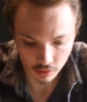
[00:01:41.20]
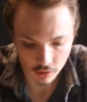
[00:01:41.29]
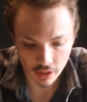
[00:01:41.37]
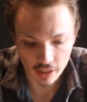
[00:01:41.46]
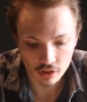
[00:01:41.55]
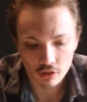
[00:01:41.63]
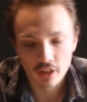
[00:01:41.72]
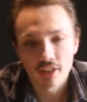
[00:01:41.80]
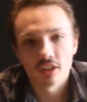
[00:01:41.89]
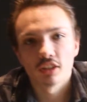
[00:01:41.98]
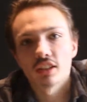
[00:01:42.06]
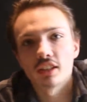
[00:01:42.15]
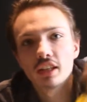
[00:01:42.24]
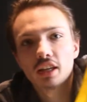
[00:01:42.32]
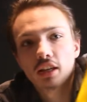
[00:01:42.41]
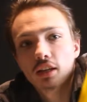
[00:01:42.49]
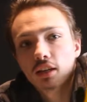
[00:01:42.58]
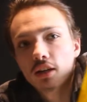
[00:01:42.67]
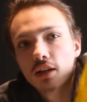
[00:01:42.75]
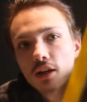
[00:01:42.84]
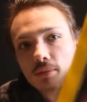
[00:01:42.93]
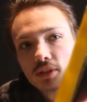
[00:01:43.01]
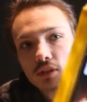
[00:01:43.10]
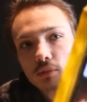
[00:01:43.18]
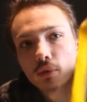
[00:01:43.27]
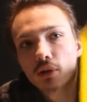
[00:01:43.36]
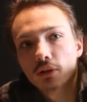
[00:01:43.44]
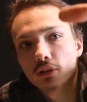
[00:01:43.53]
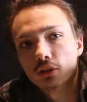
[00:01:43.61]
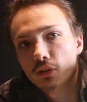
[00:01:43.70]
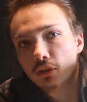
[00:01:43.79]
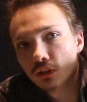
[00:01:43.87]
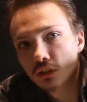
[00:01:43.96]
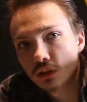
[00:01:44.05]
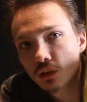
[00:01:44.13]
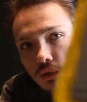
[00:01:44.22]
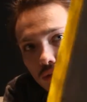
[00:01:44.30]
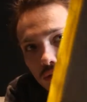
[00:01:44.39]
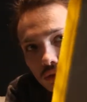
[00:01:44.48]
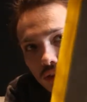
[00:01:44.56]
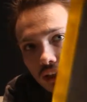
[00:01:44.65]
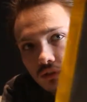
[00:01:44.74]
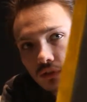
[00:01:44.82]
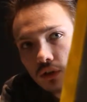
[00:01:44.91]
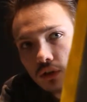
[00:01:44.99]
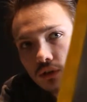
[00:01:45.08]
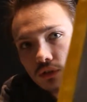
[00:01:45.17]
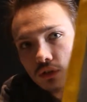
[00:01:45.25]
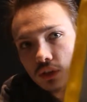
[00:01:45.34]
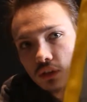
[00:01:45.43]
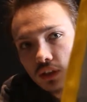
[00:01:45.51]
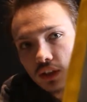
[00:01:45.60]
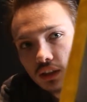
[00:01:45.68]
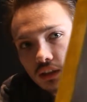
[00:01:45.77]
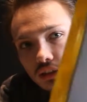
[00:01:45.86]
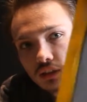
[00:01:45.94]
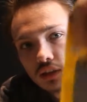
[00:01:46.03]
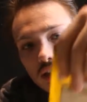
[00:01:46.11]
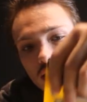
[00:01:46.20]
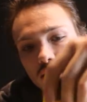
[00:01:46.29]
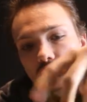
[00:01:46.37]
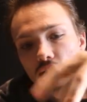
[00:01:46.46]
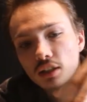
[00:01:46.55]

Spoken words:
Yeah, so as you can see there, it's in the pocket, so you can still take photos and stuff out the other side.